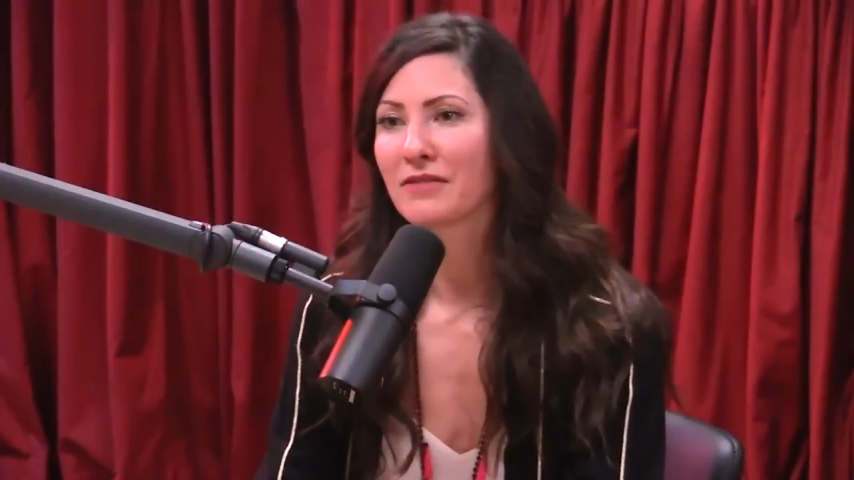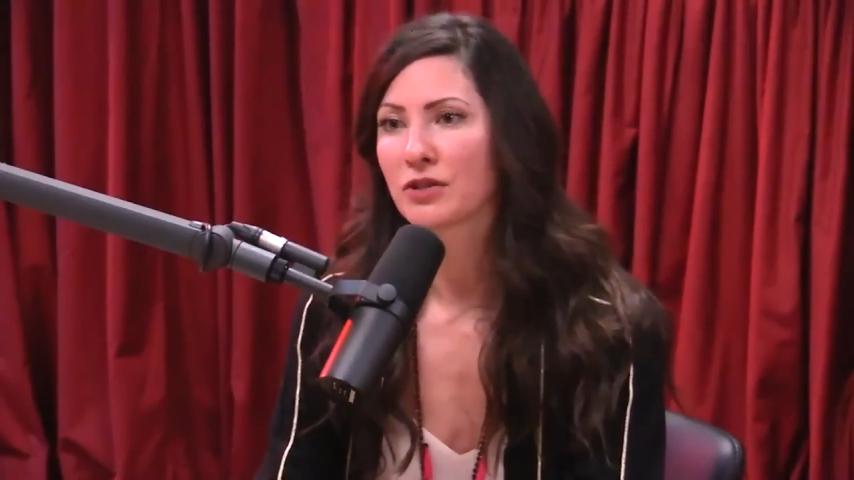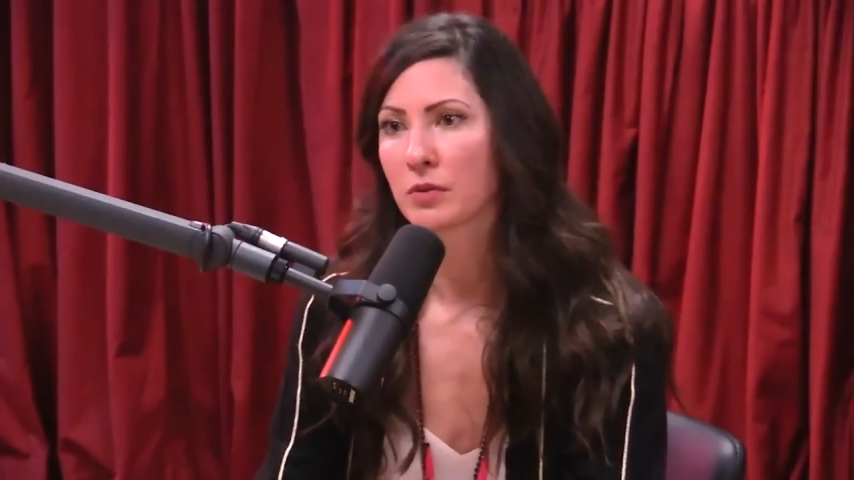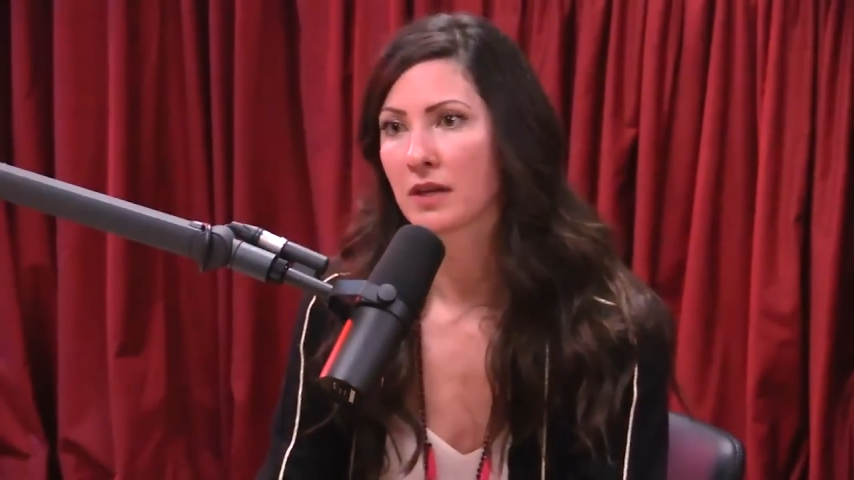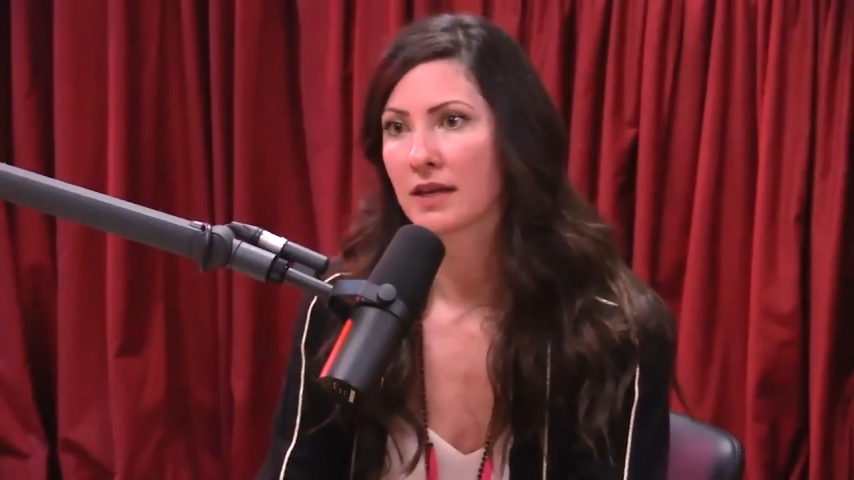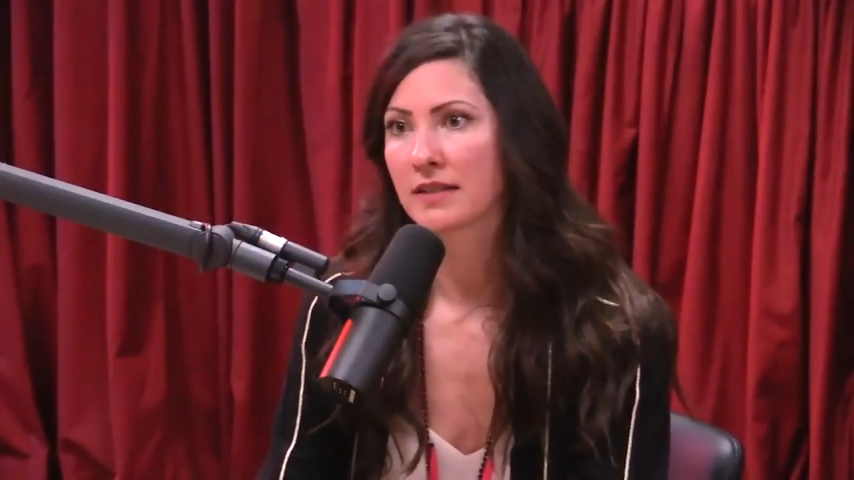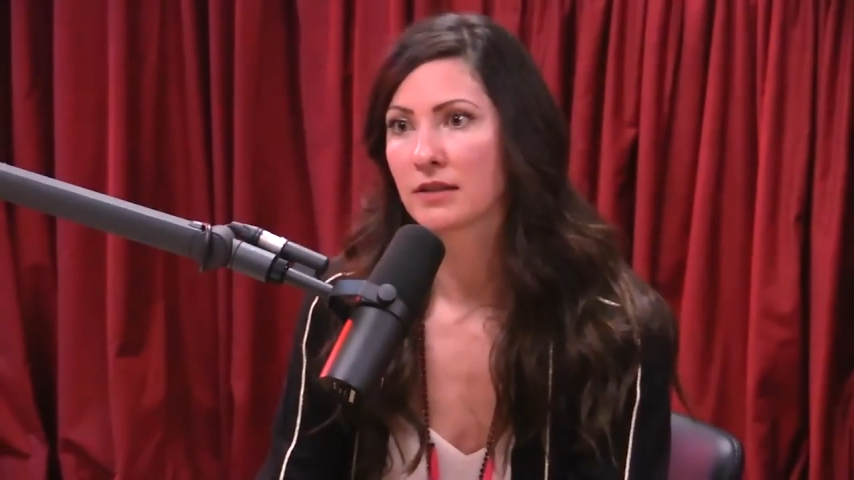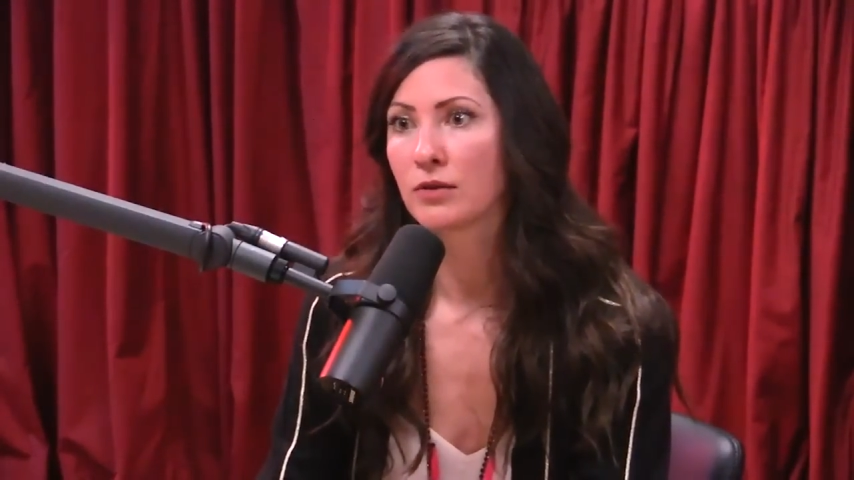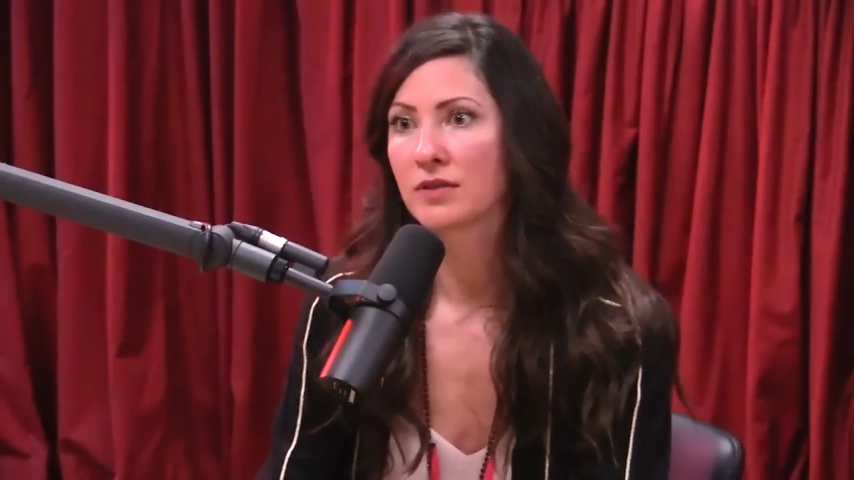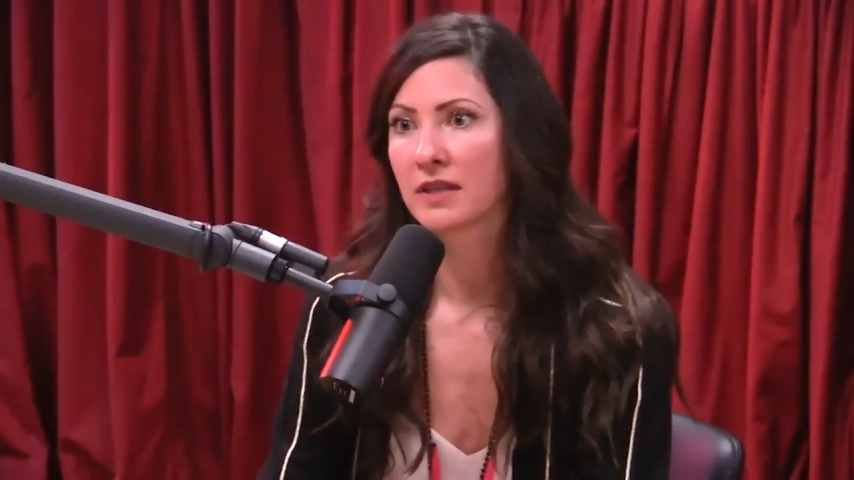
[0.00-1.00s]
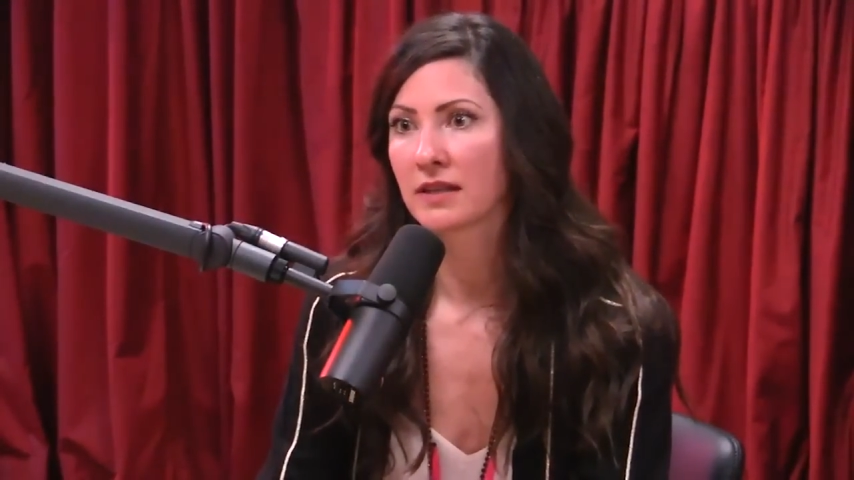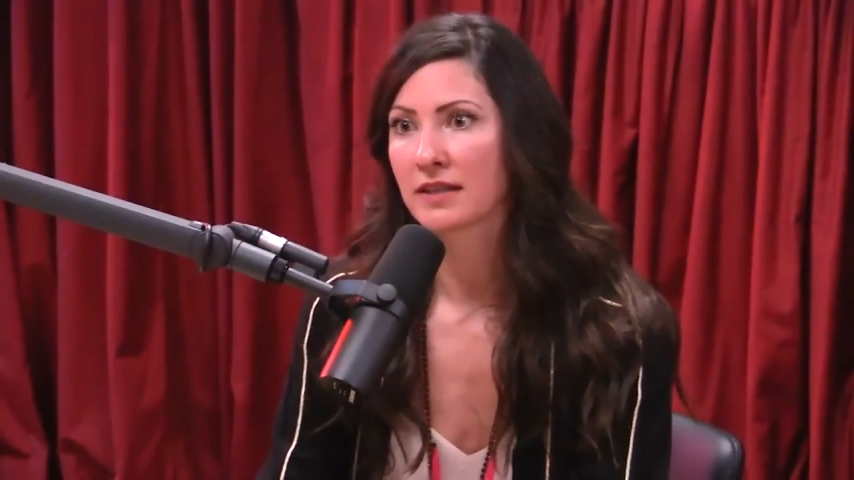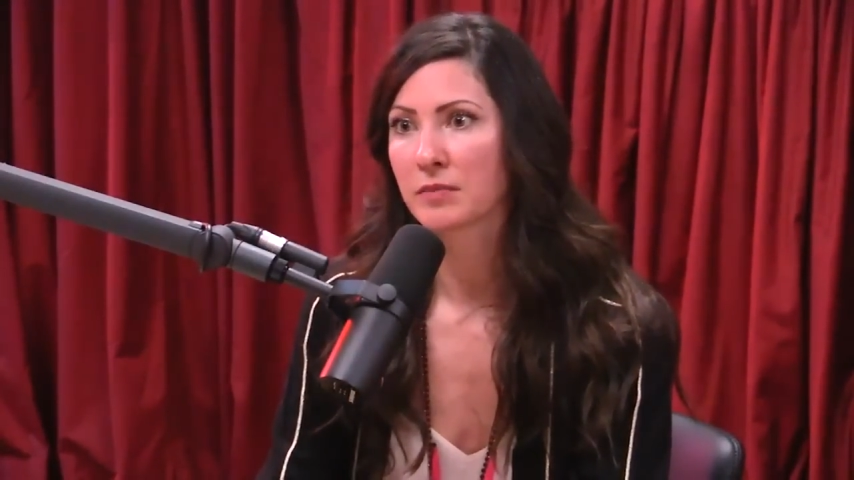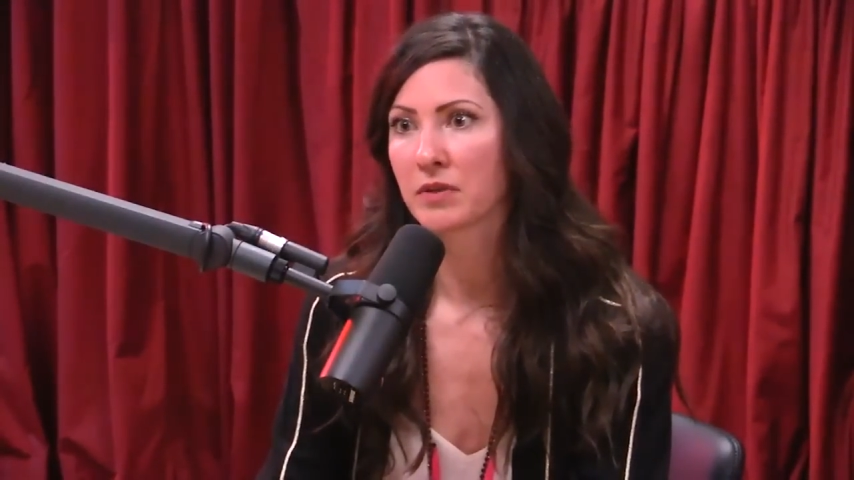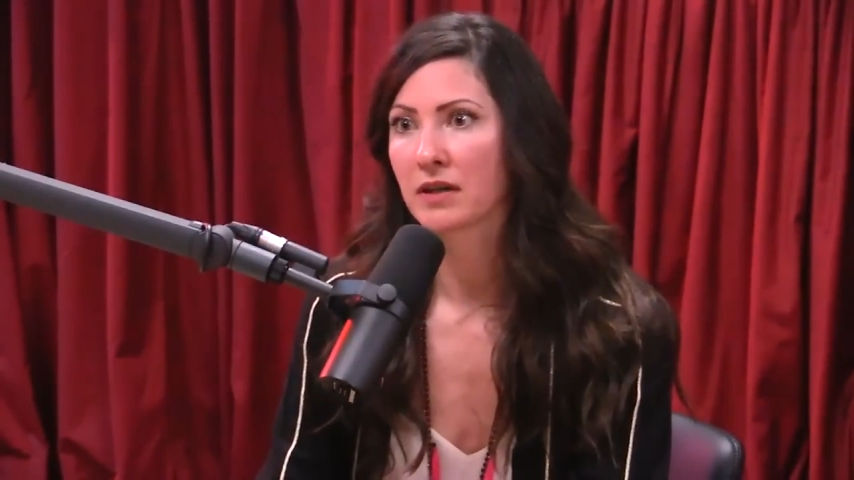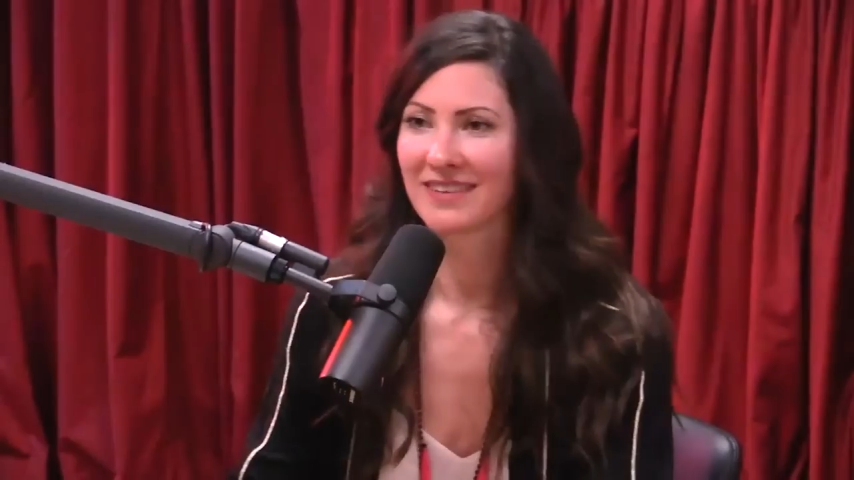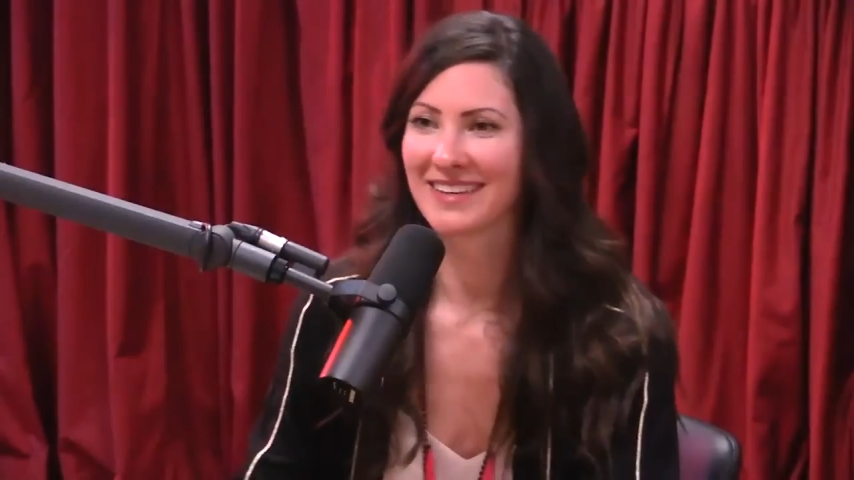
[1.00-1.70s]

visualize losing less blood.